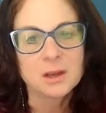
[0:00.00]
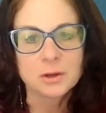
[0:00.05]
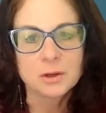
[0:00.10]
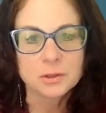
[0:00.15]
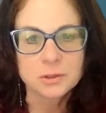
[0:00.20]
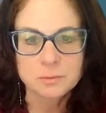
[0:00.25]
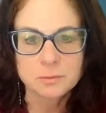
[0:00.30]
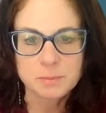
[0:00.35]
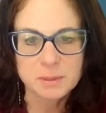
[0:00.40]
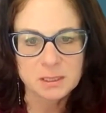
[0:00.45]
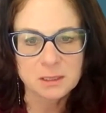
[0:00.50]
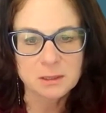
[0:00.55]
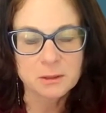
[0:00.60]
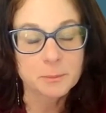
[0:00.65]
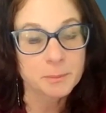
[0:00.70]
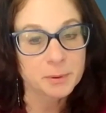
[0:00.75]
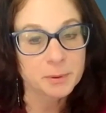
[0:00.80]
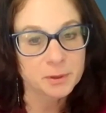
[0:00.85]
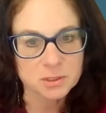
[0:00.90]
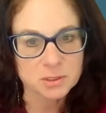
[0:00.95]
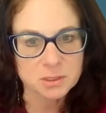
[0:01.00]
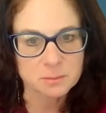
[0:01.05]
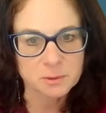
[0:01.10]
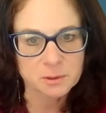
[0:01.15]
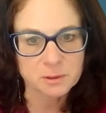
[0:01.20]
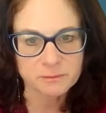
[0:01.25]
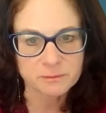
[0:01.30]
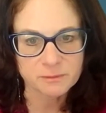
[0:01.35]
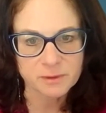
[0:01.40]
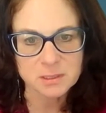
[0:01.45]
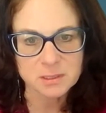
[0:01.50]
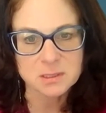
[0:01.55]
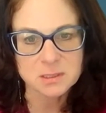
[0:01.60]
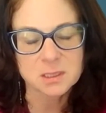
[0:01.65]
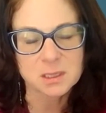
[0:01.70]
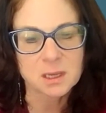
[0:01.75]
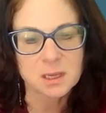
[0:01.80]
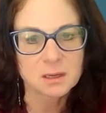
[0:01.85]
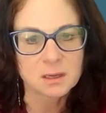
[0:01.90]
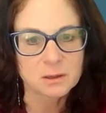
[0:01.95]
could be the principal
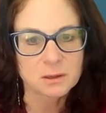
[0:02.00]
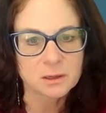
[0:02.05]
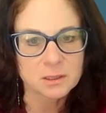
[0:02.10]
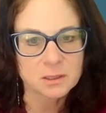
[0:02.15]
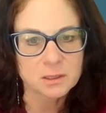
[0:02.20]
investigator,